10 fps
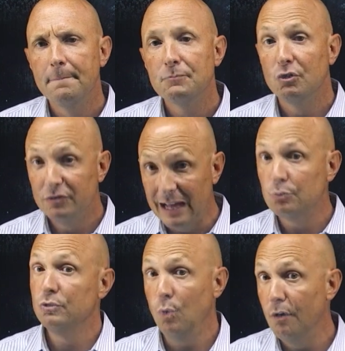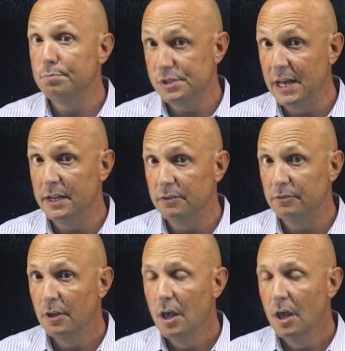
Because that's what 12% is.